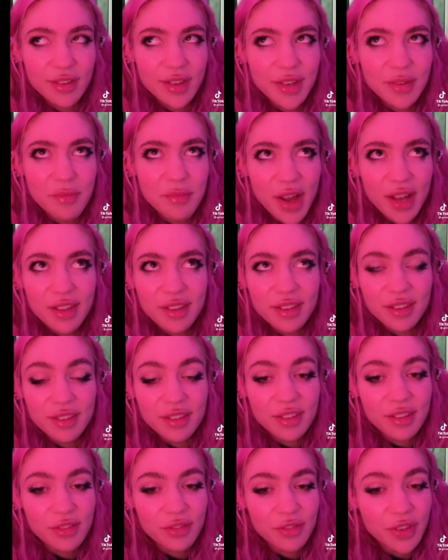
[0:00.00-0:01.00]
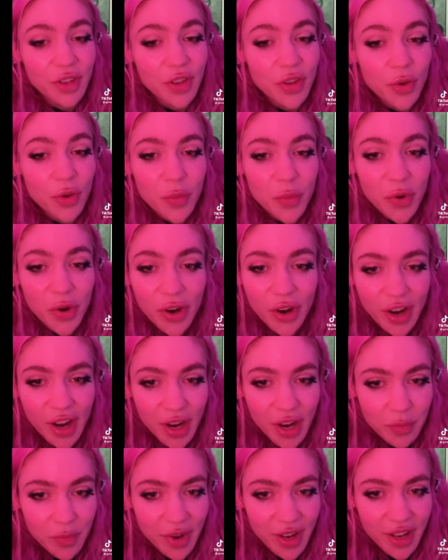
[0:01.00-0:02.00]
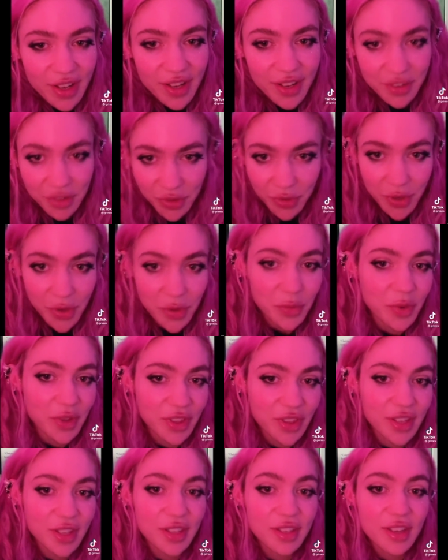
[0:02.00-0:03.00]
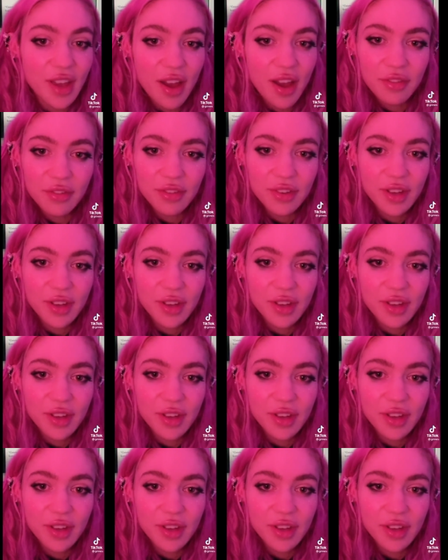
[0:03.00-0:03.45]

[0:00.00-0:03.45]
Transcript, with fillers: my sense of humor and my history with this stuff.